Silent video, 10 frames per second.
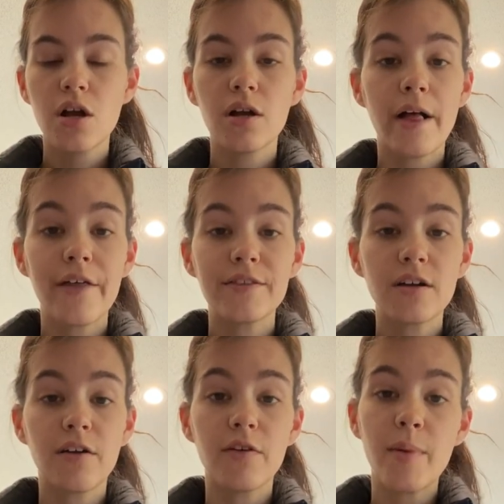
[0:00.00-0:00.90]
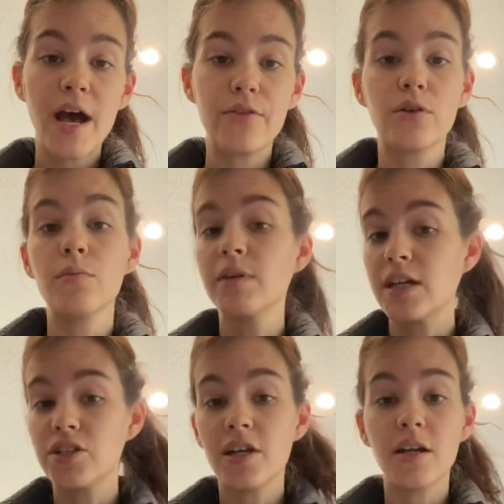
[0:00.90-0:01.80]
cloths are for bathroom,
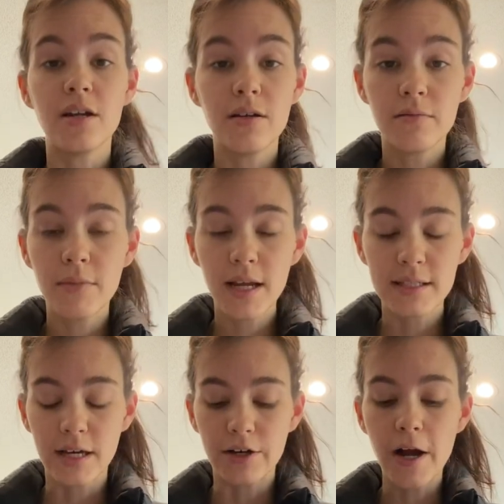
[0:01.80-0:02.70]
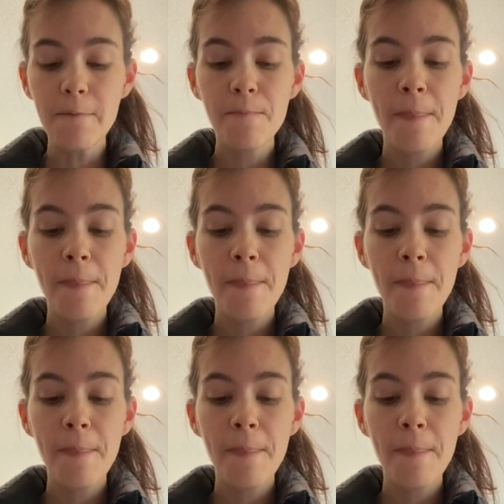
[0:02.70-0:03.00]
kitchen, etc.